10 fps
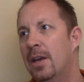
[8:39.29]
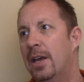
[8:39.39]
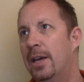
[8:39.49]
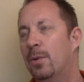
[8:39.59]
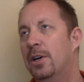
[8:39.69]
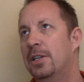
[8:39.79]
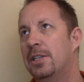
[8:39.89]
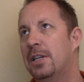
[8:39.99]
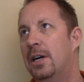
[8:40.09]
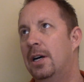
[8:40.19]
It
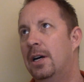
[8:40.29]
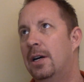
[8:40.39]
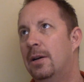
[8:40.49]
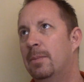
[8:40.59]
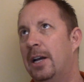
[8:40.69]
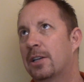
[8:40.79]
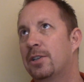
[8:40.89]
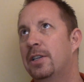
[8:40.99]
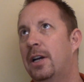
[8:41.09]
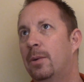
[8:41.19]
was,
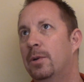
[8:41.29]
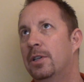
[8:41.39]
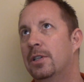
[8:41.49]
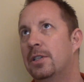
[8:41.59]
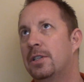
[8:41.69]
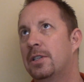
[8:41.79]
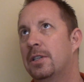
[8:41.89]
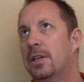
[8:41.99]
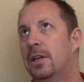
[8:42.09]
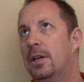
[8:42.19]
actually I
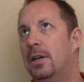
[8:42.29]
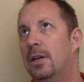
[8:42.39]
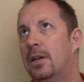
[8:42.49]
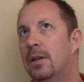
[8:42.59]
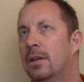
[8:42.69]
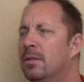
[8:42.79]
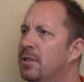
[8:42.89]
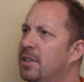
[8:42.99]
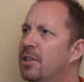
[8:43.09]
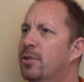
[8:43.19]
was
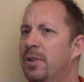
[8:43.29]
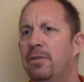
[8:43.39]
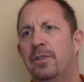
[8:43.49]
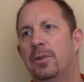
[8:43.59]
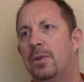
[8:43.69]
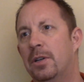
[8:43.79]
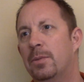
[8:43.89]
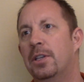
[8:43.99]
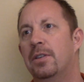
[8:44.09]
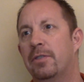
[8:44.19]
at the Greenfield one, I
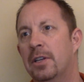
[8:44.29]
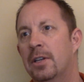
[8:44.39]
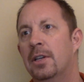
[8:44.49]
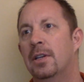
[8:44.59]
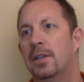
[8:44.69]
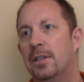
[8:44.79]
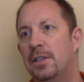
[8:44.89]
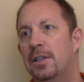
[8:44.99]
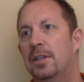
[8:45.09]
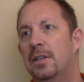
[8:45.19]
believe.
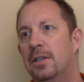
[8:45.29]
So